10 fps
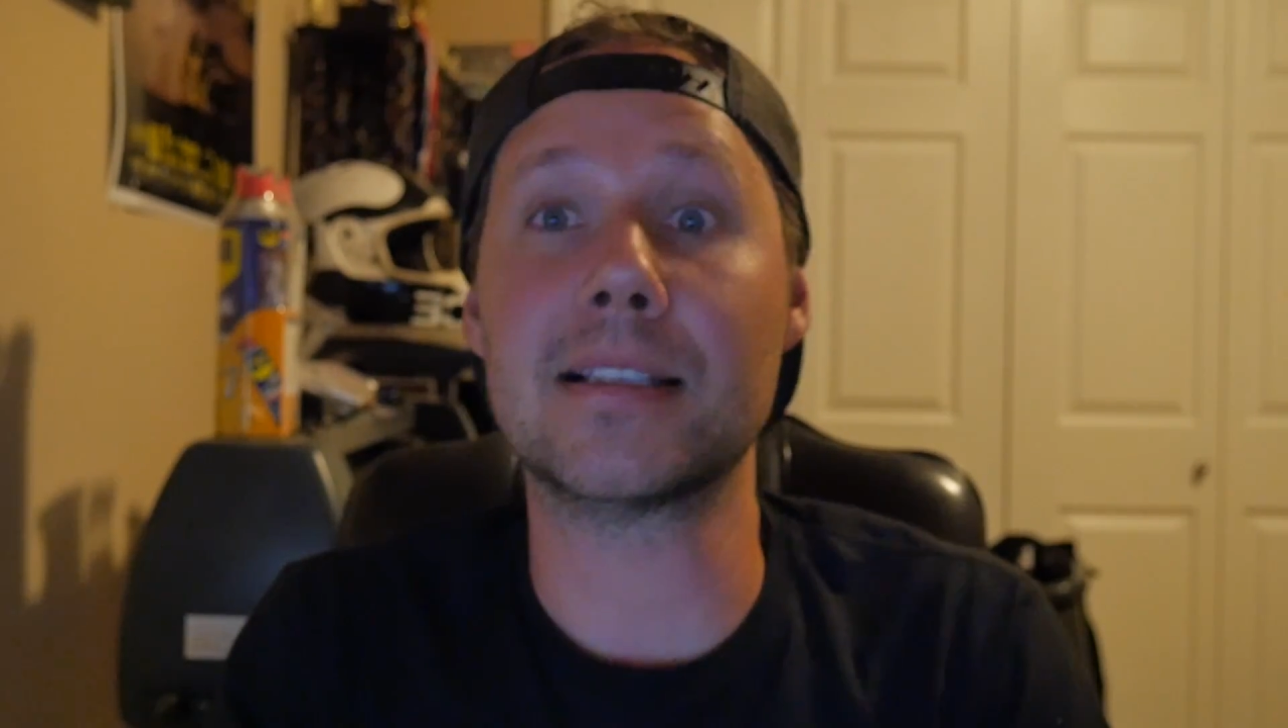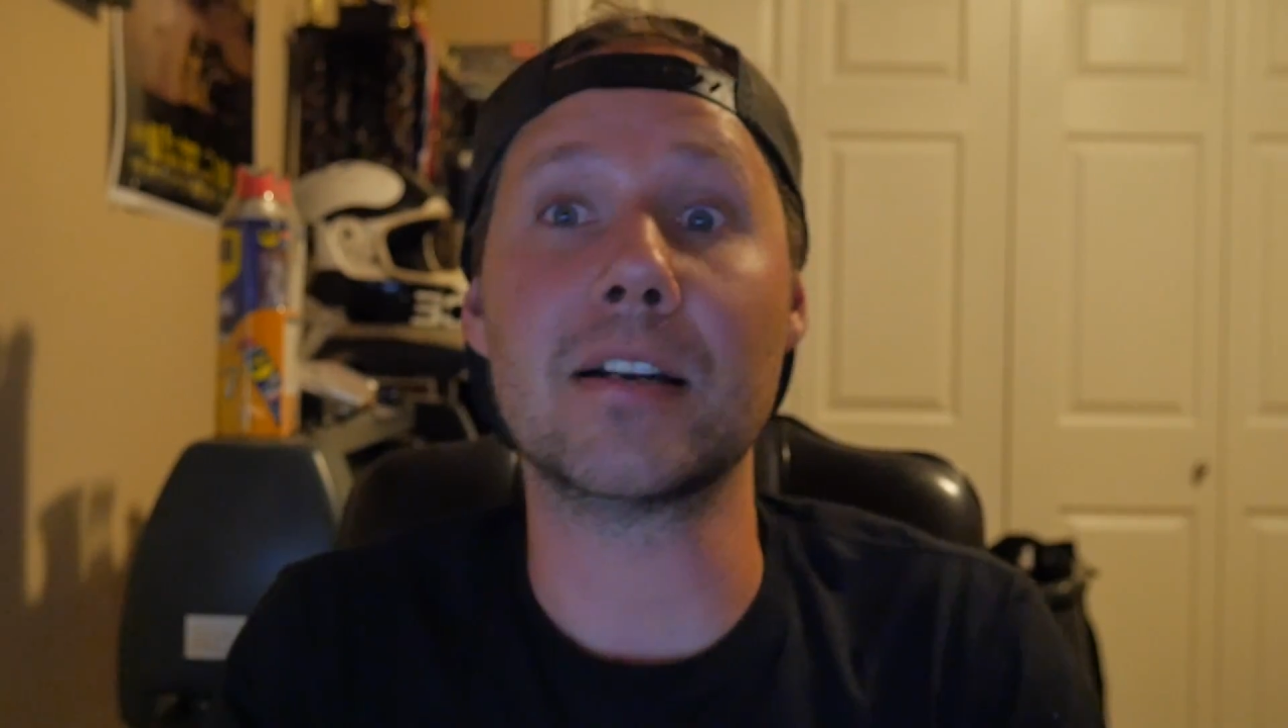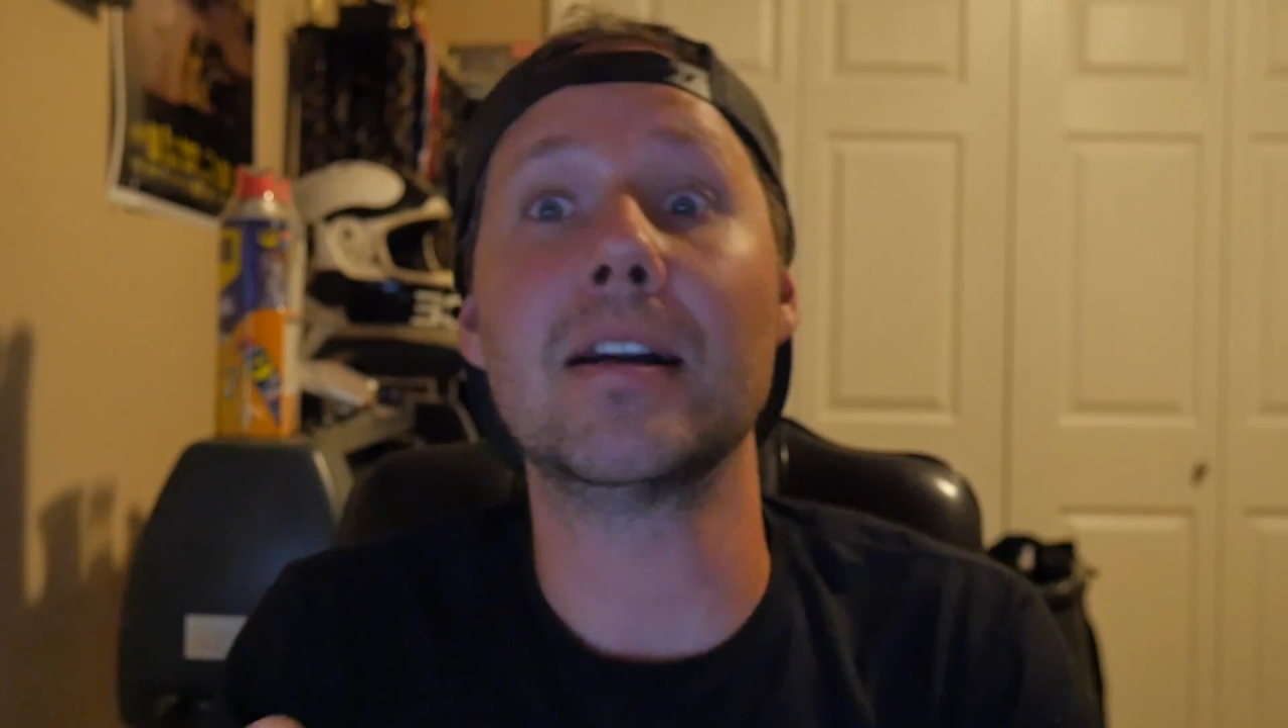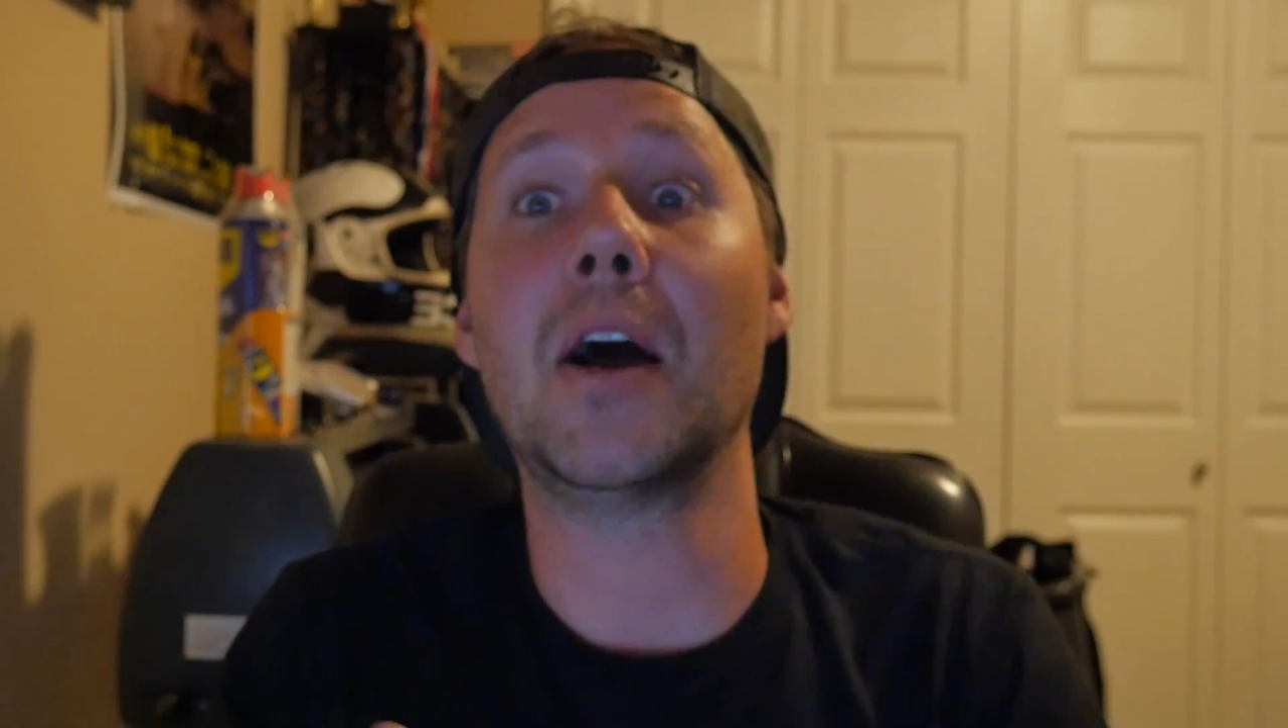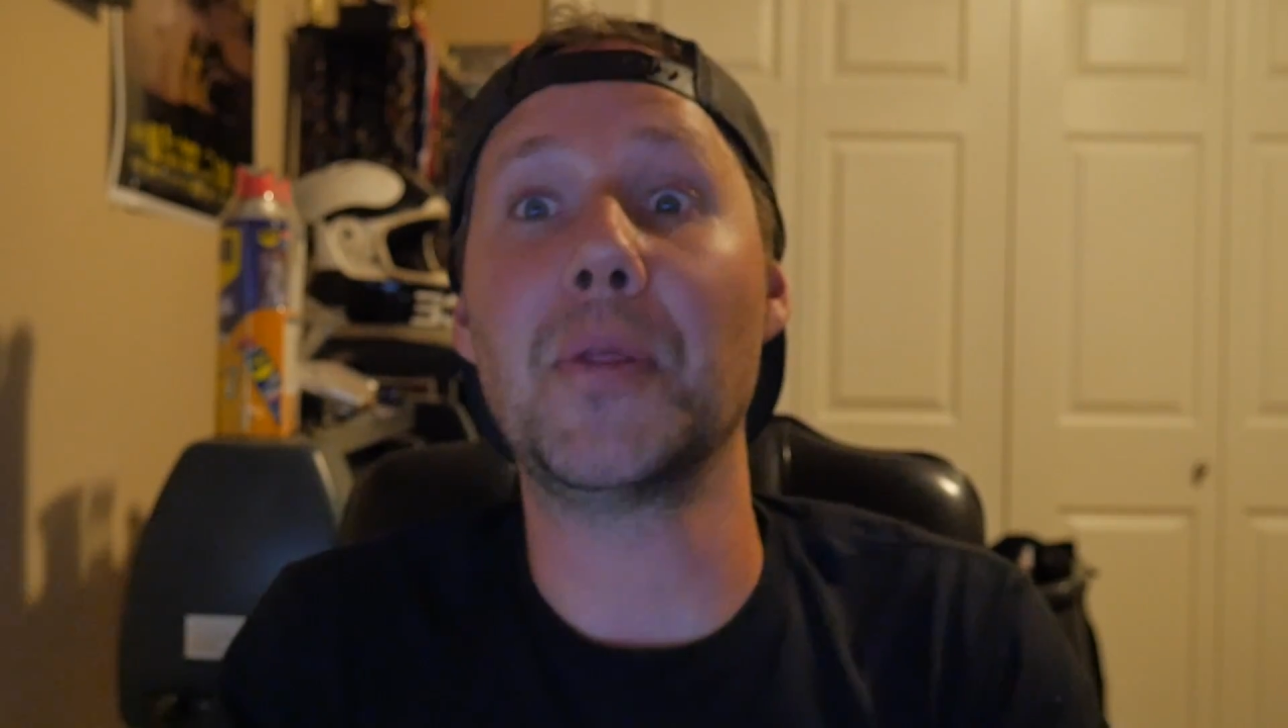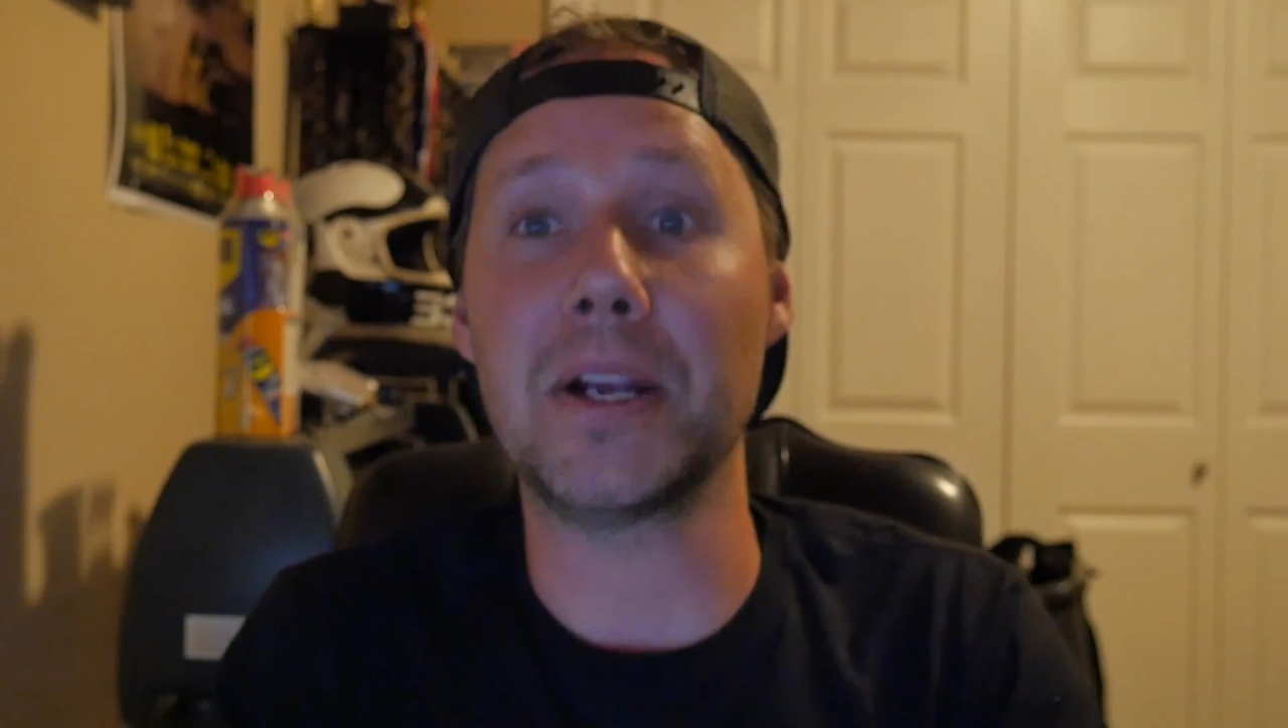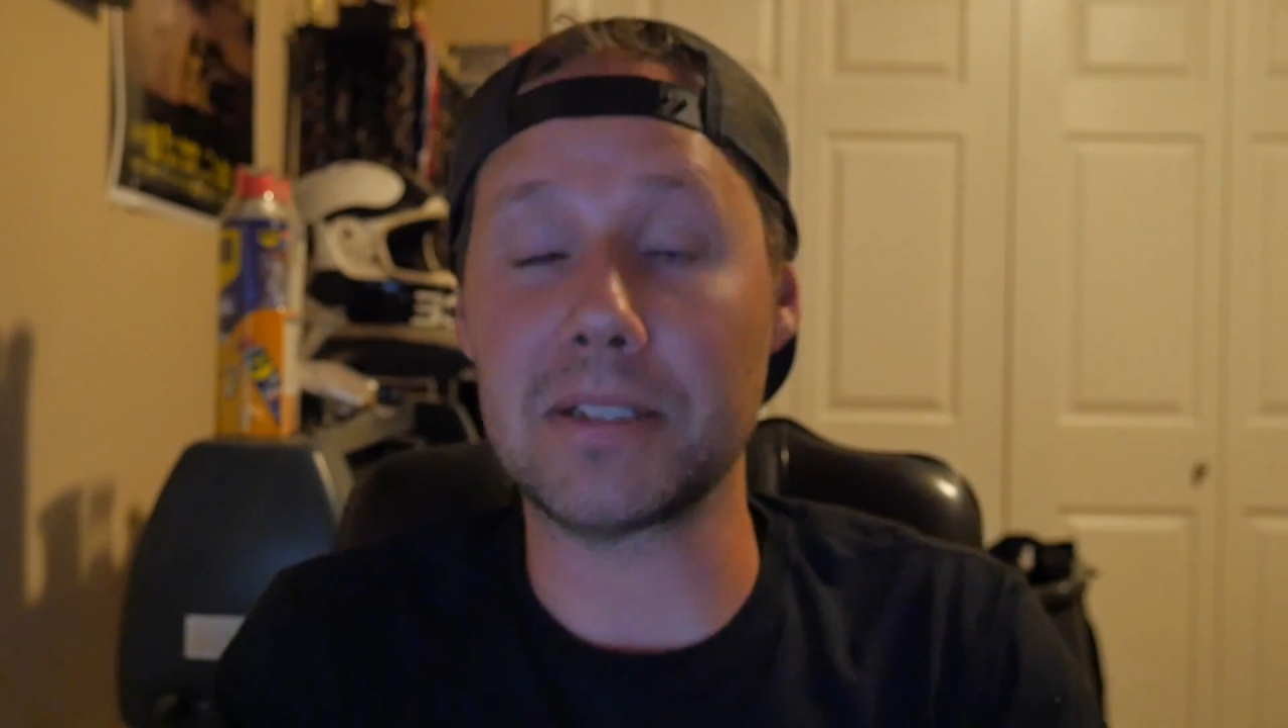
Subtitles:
that are out there